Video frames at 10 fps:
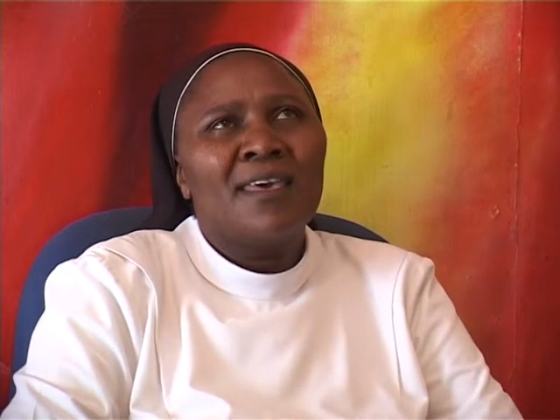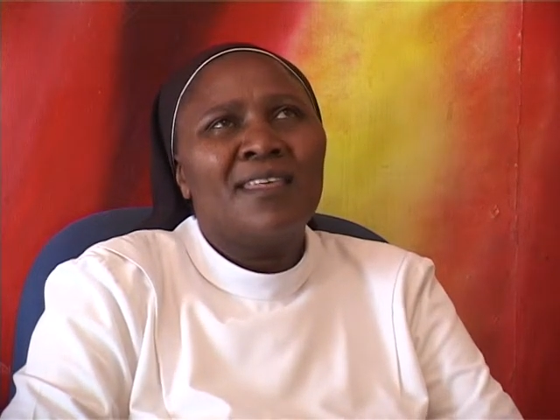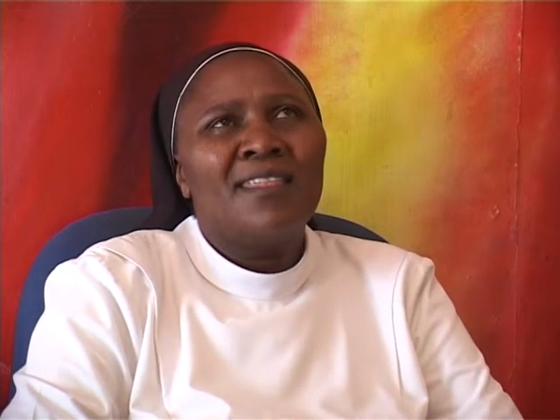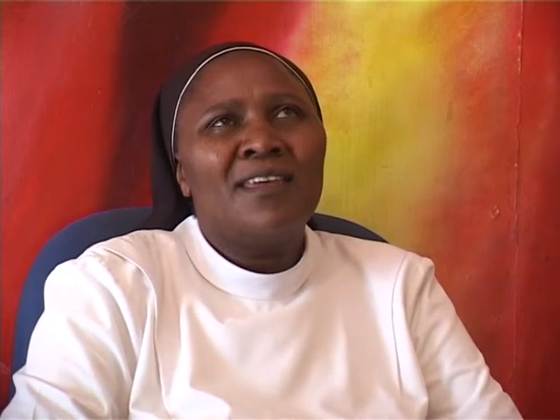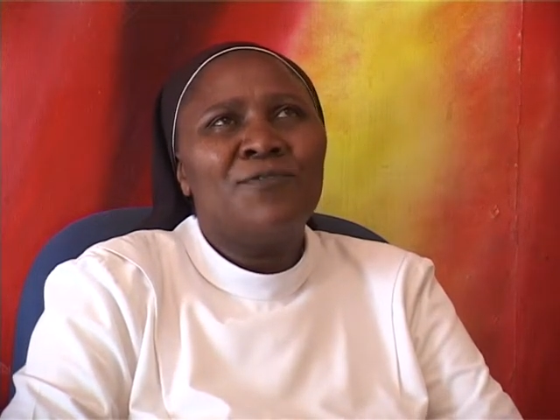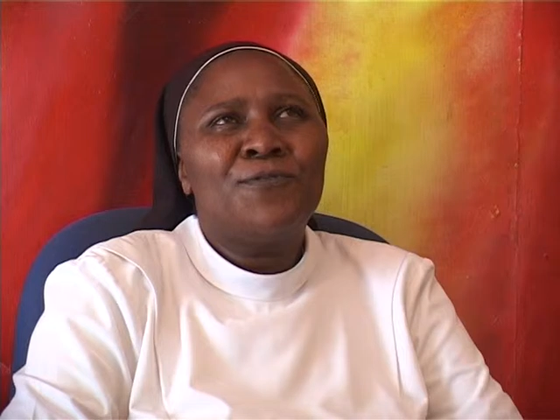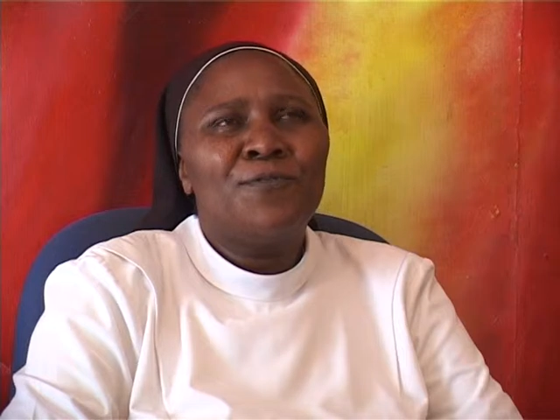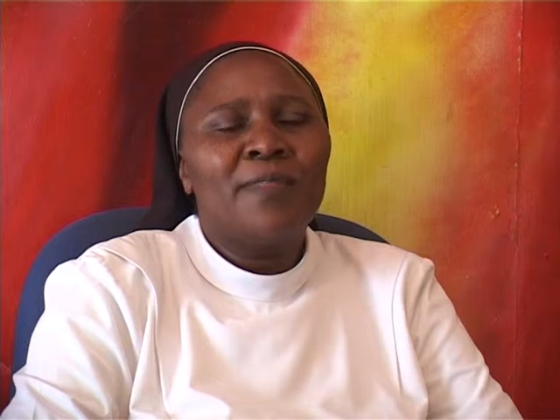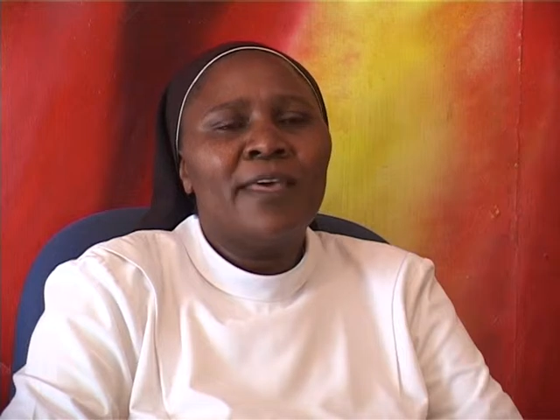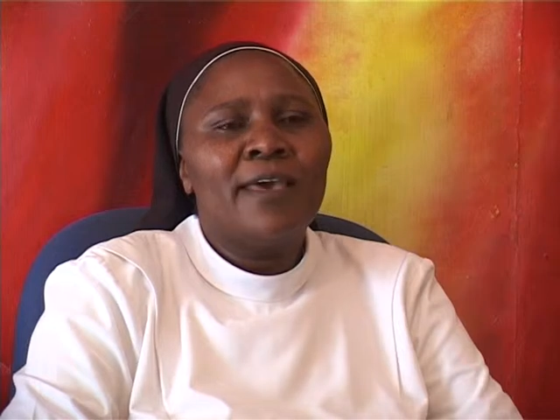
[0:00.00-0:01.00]
Then
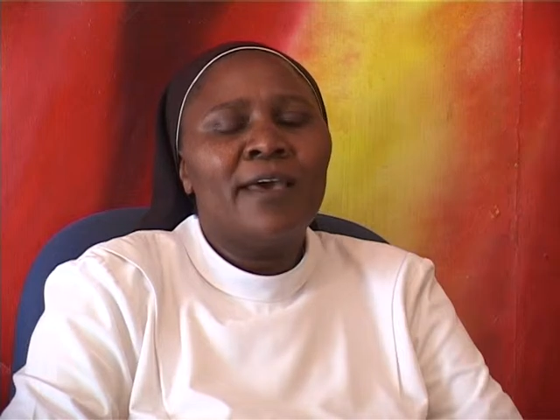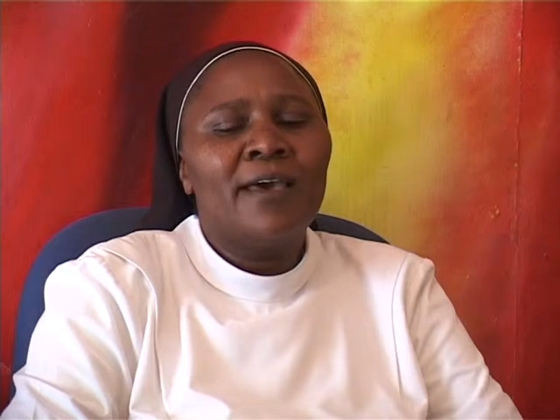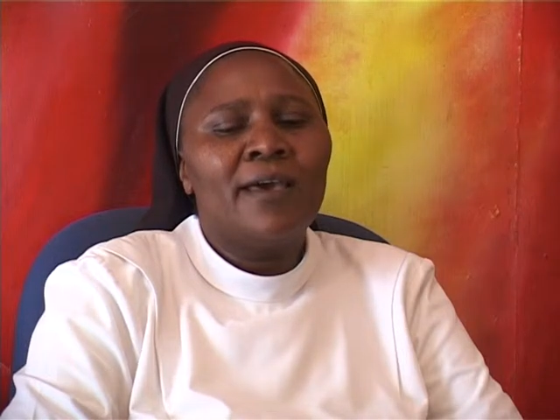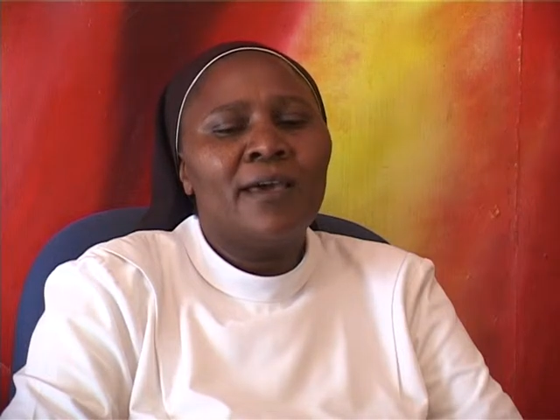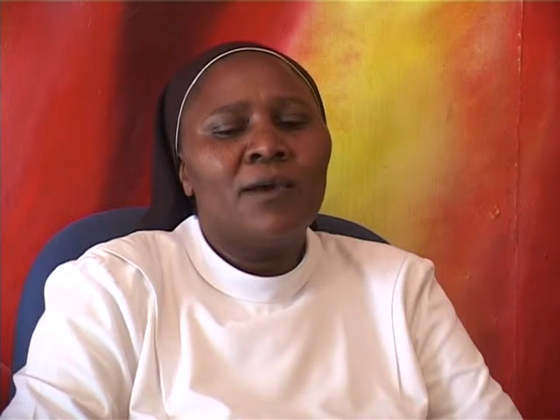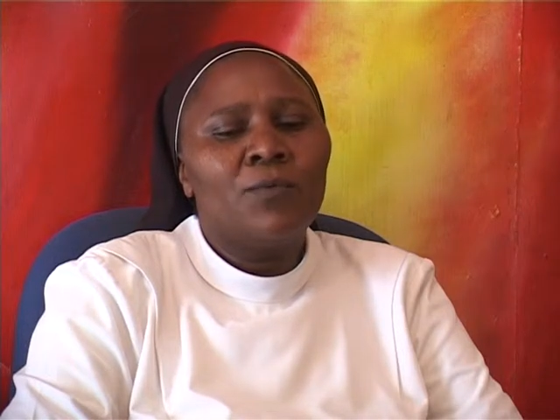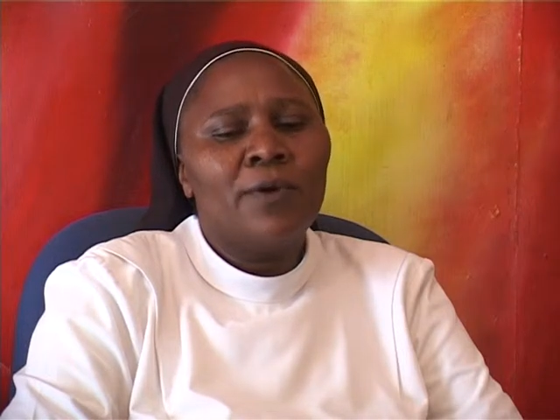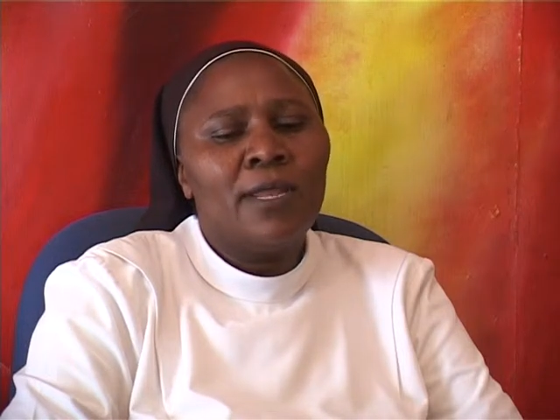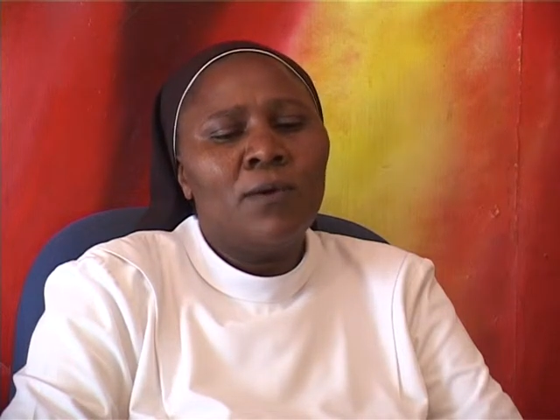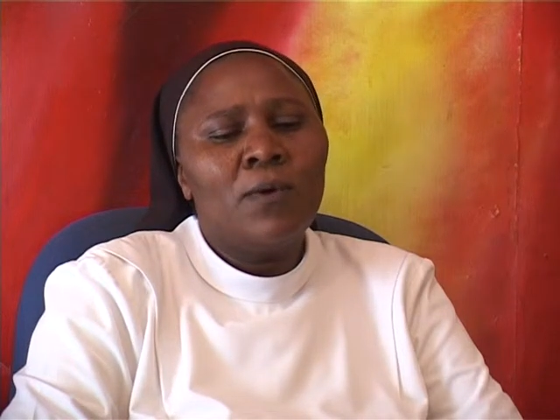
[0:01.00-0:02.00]
from there,
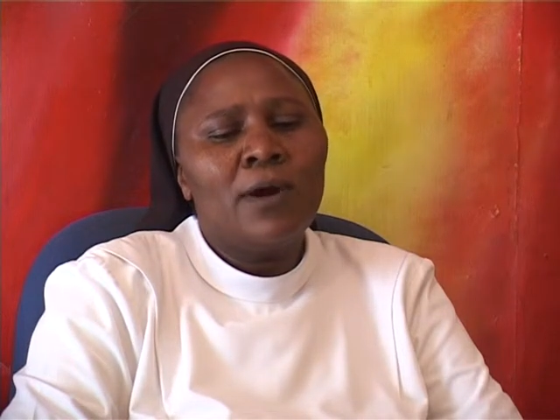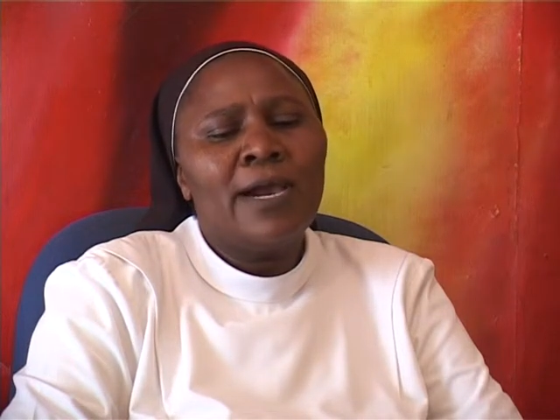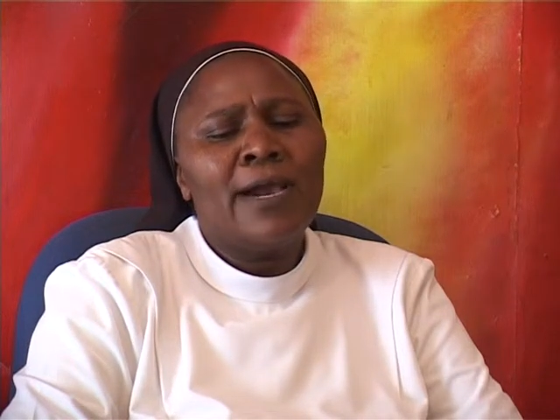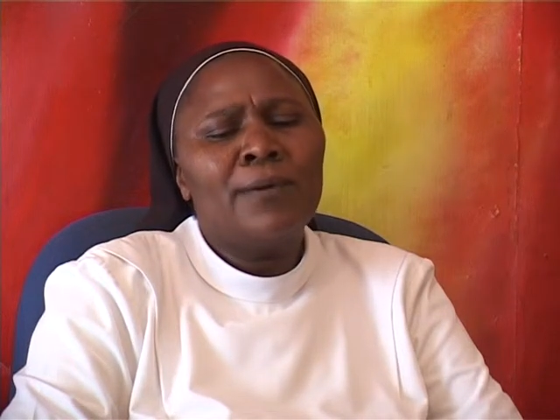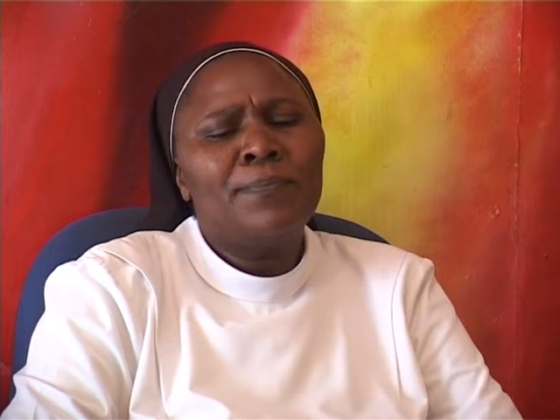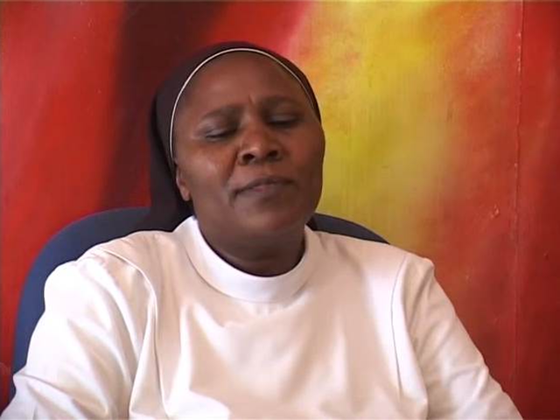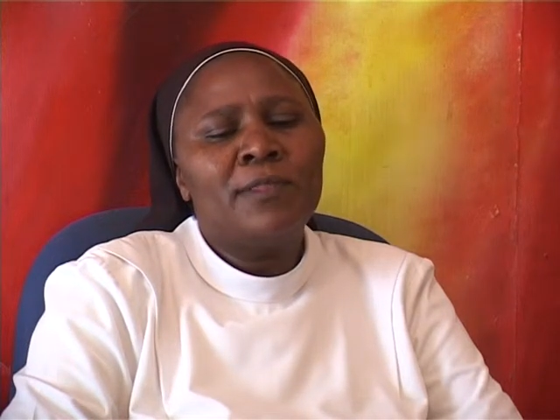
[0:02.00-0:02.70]
when I woke up